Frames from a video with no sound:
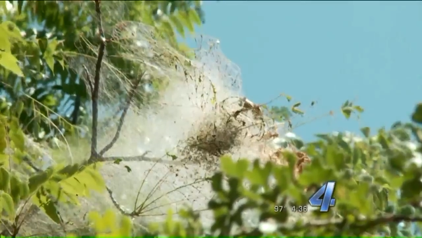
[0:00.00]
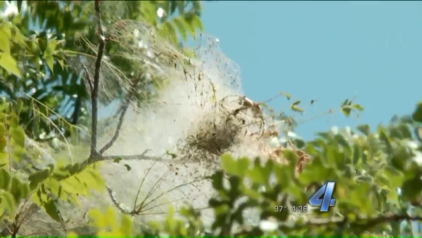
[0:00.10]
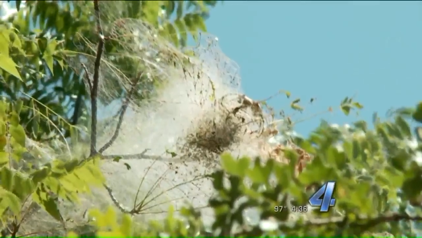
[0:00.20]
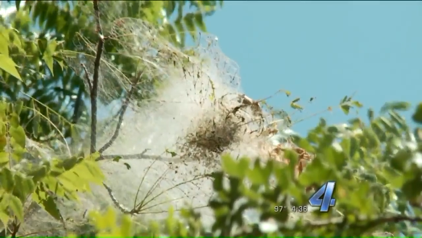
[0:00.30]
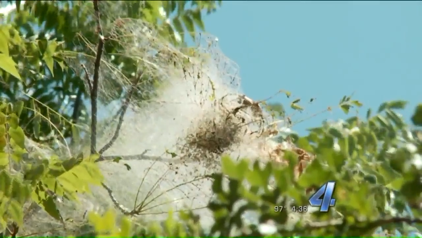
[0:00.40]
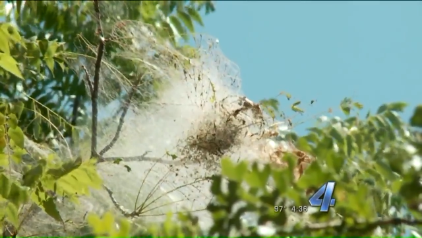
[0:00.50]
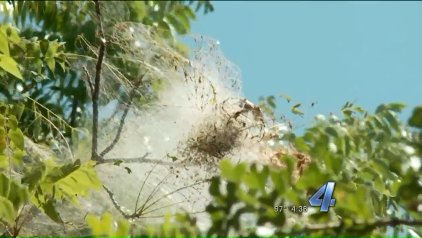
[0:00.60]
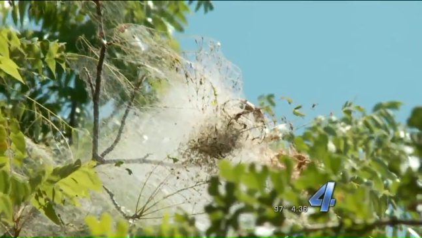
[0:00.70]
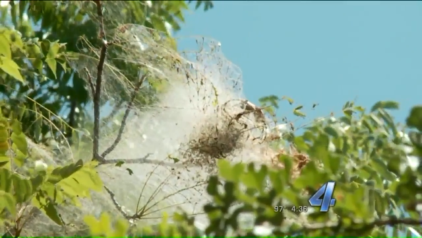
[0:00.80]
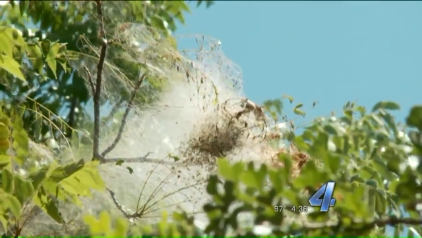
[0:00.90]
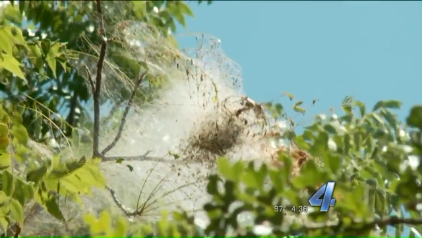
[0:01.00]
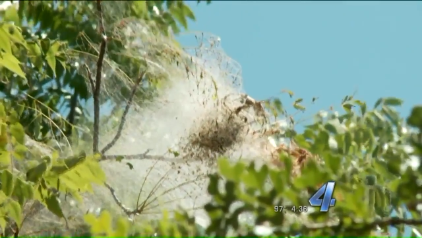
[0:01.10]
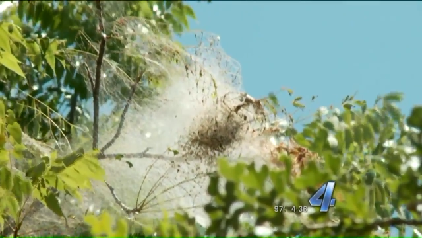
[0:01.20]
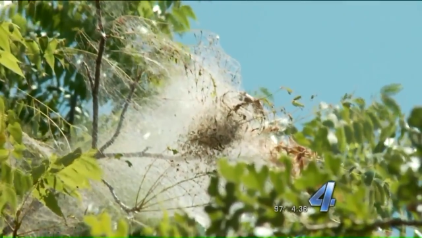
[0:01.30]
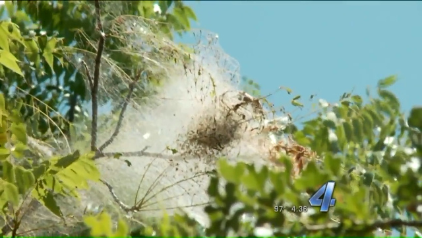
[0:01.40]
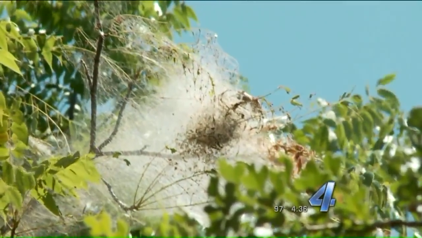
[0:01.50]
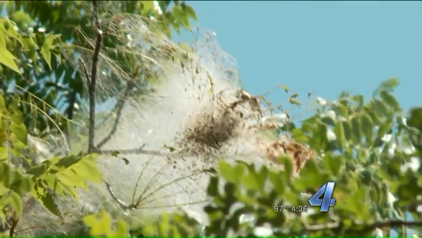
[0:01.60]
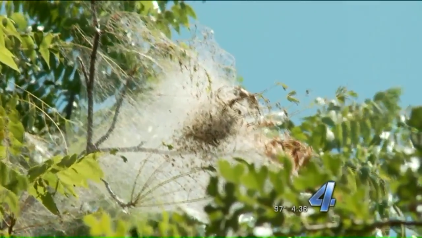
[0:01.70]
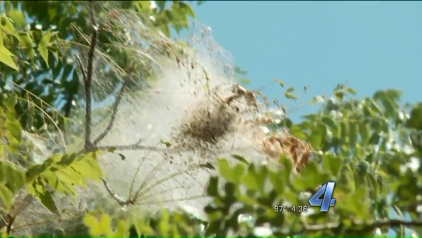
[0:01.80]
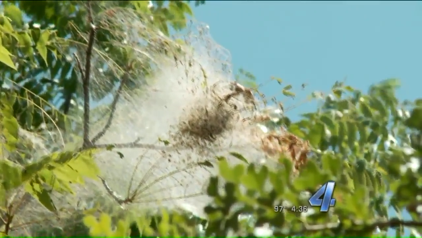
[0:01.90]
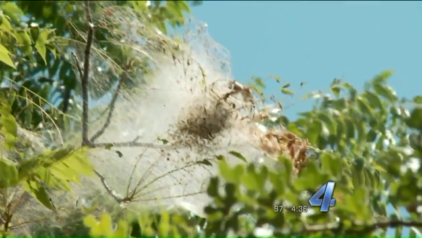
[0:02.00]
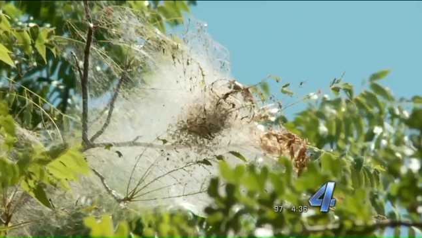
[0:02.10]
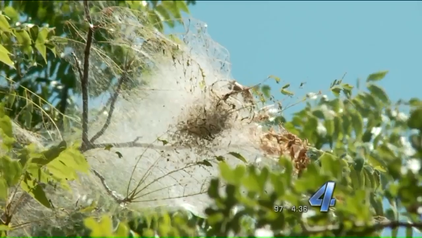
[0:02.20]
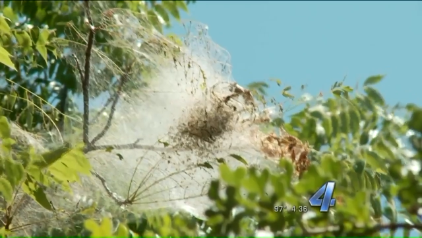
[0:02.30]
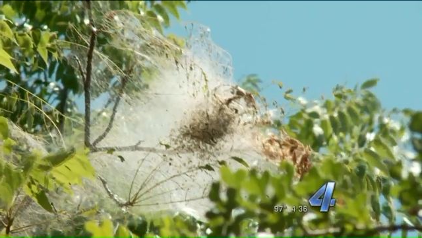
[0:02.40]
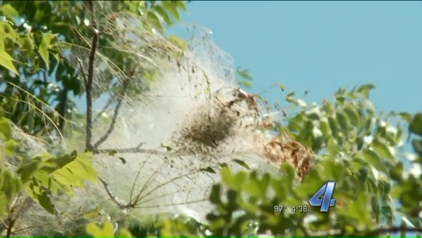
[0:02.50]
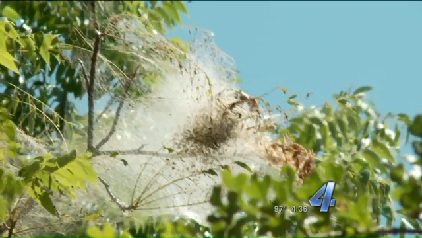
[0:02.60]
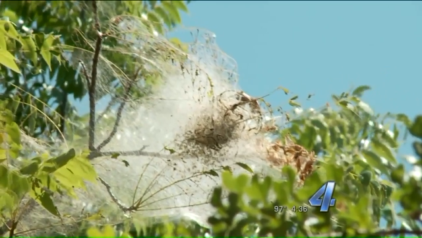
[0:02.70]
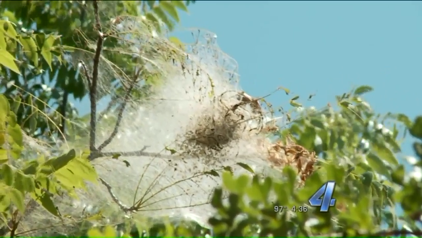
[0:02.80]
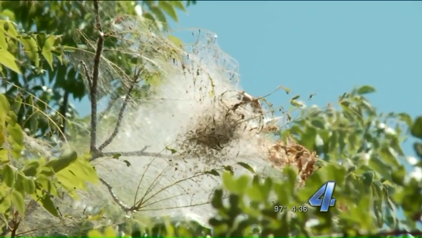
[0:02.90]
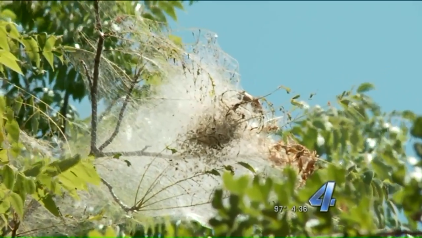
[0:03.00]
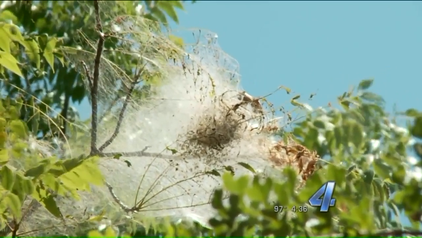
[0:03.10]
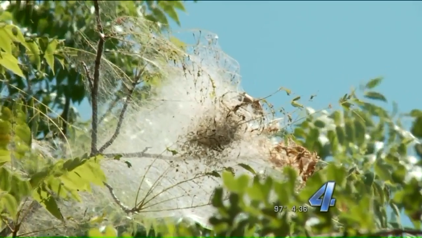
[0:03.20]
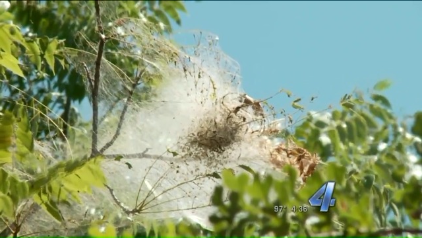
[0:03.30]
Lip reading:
[unreadable: no face in view]